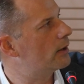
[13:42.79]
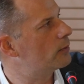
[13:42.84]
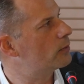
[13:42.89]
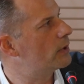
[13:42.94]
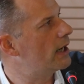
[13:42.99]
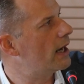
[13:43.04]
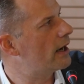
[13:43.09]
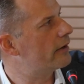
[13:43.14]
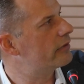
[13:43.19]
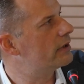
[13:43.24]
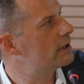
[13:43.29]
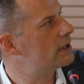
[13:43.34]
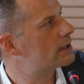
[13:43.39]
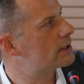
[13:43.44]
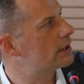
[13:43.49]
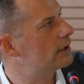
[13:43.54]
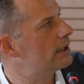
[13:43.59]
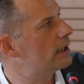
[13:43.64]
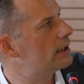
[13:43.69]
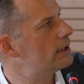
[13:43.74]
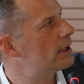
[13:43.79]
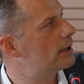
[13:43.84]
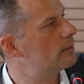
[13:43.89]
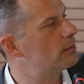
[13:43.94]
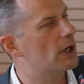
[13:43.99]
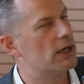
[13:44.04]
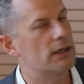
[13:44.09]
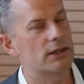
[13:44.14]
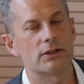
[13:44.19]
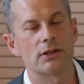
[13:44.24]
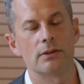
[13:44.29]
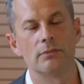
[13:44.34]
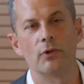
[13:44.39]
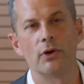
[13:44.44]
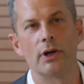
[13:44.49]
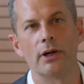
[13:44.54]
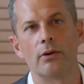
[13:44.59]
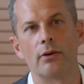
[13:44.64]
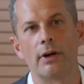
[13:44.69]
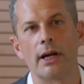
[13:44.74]
and we have Italy and Denmark
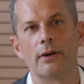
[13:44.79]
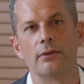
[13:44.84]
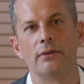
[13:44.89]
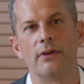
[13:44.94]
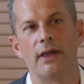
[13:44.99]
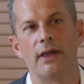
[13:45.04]
somewhere around